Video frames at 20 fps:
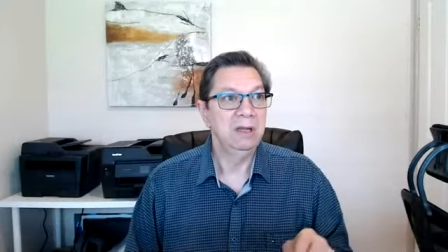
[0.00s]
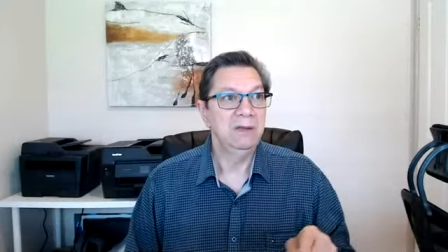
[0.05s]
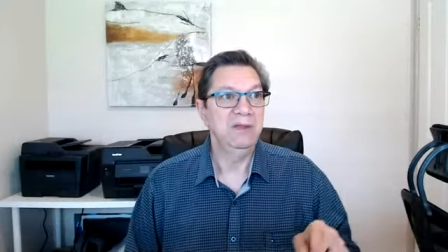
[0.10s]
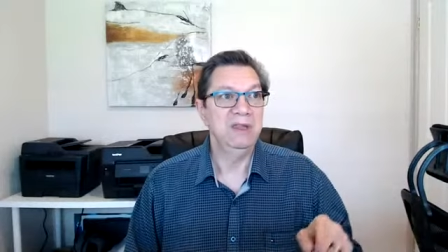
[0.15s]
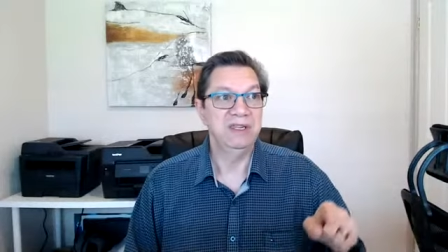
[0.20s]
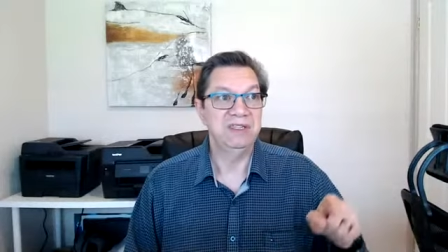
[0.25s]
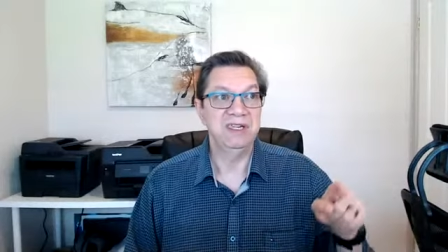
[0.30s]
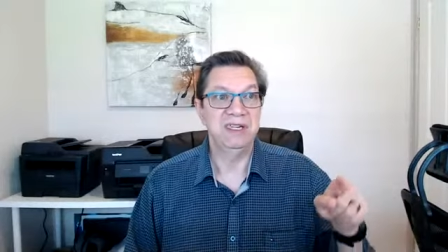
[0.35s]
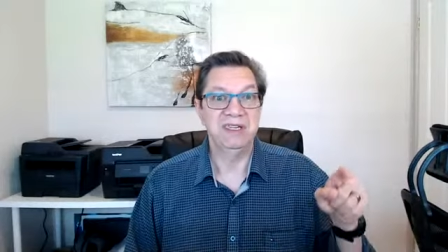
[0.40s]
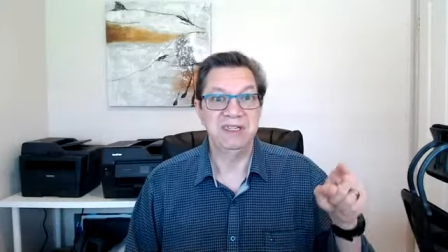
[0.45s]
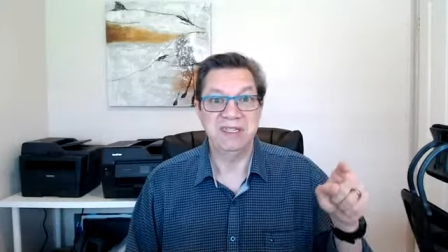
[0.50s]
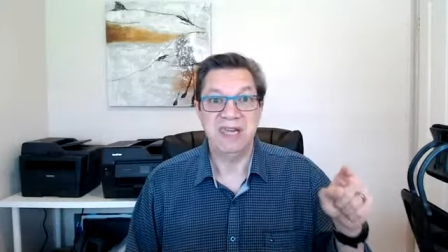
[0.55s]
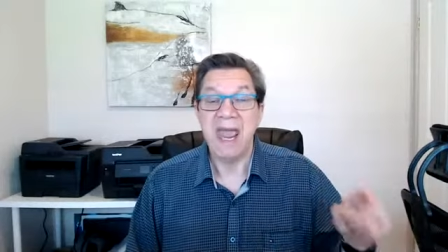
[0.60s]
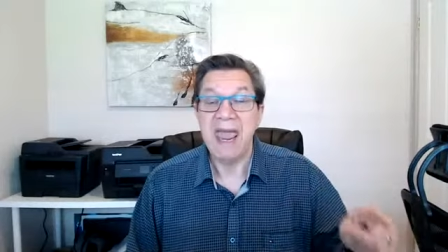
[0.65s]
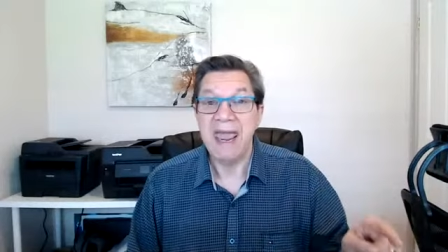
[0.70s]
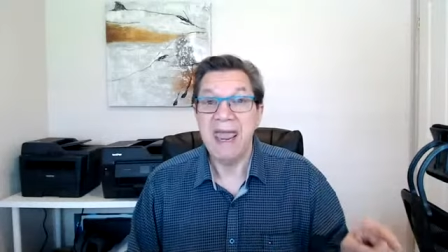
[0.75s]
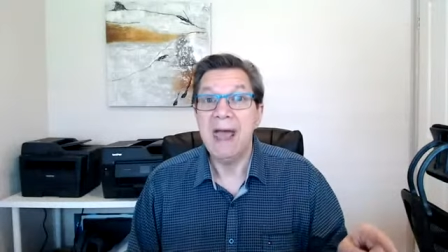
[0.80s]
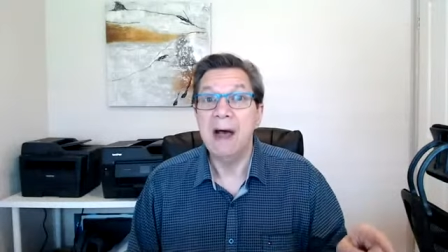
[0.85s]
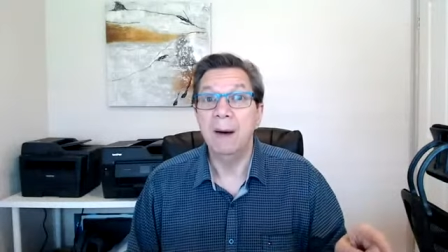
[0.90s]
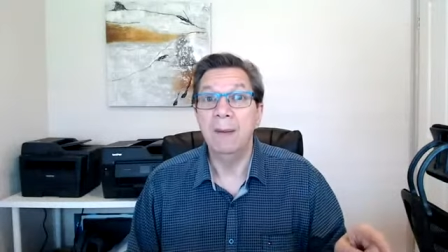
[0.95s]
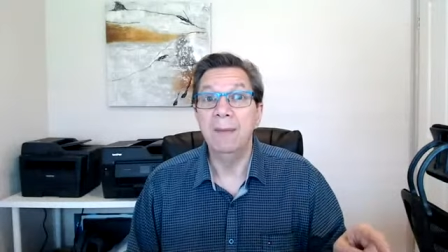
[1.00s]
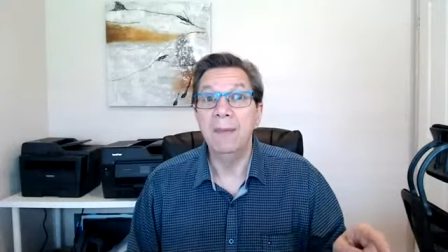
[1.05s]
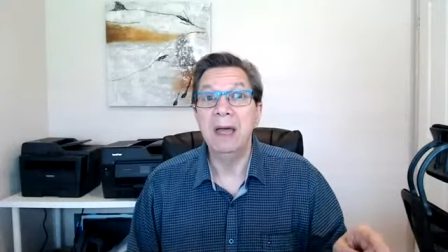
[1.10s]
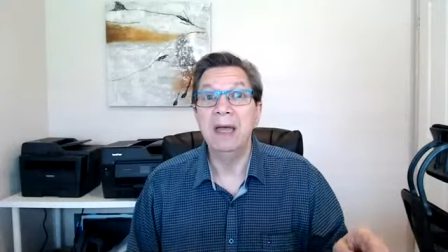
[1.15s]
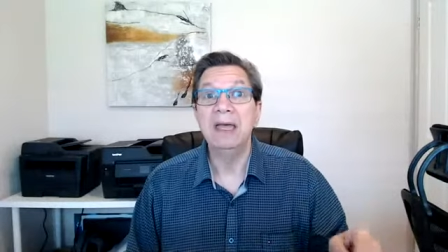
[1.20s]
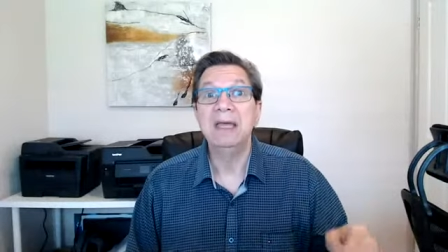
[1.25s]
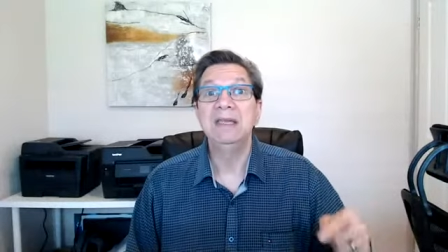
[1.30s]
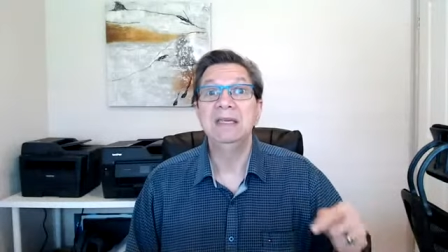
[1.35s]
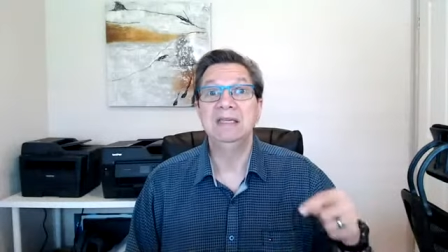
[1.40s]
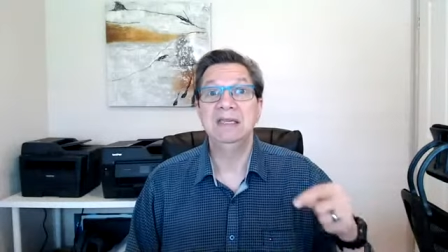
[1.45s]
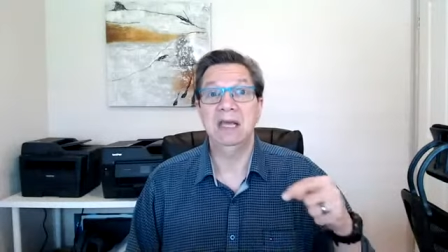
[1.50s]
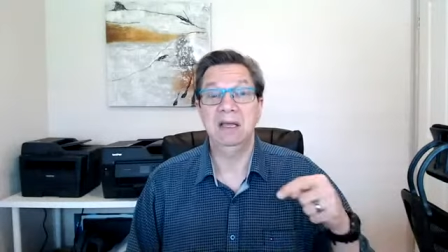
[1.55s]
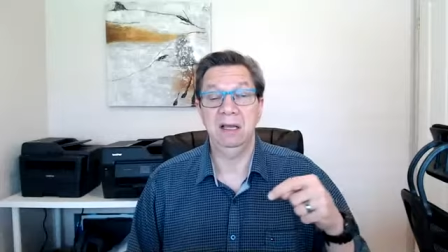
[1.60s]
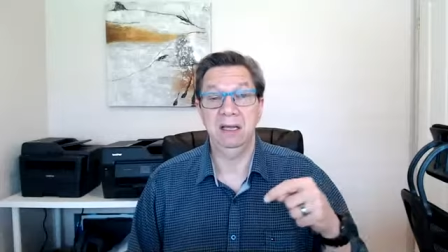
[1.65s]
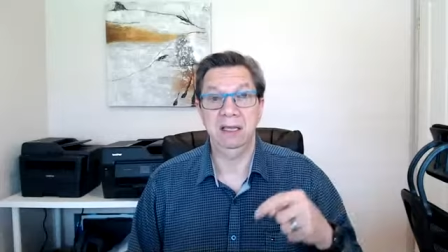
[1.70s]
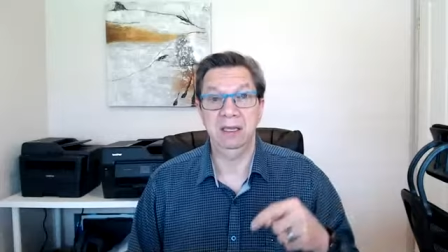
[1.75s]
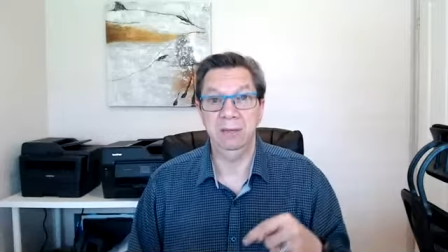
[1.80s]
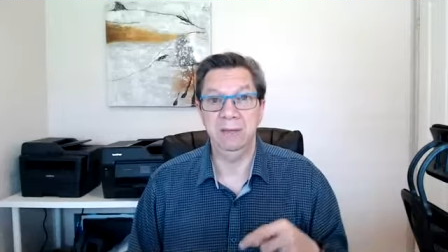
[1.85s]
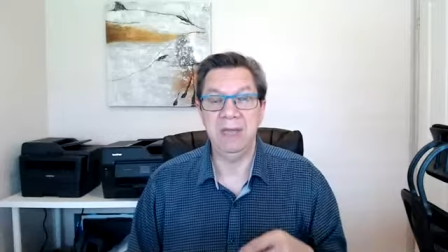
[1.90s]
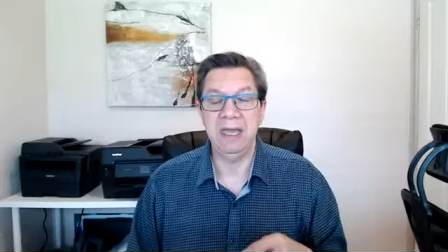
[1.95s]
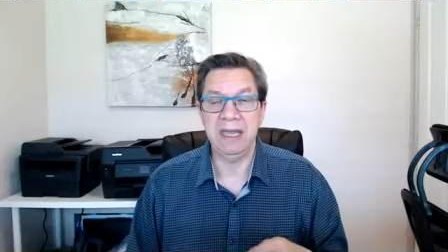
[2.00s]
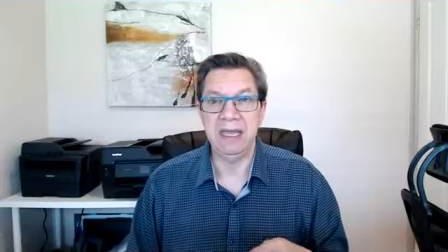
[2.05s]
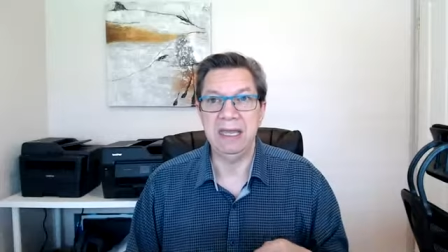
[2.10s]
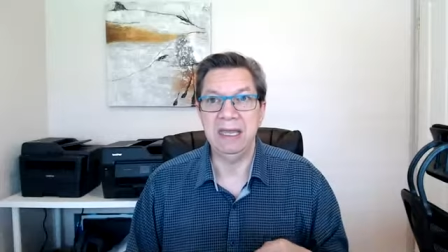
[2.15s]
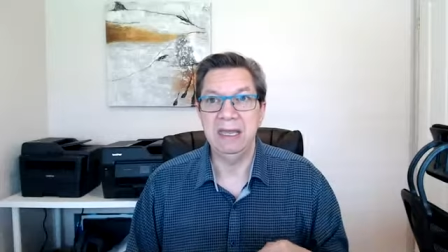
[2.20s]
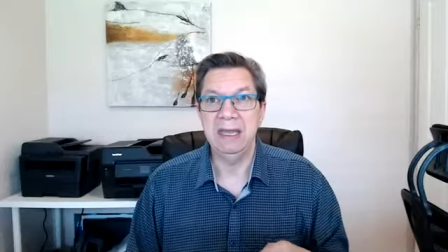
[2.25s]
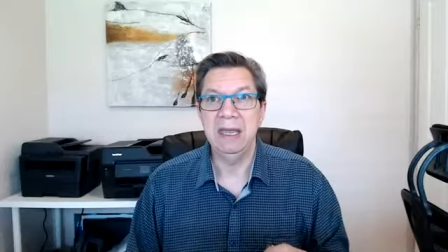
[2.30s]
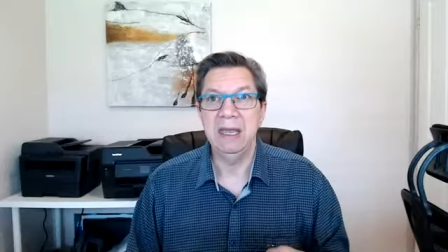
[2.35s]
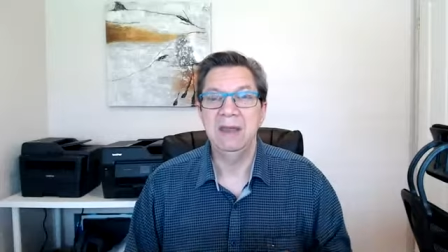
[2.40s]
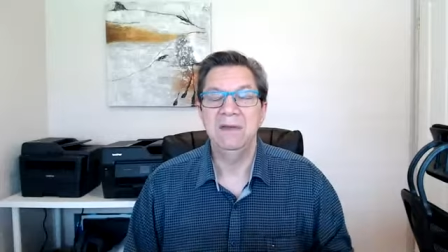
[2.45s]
This is him telling me.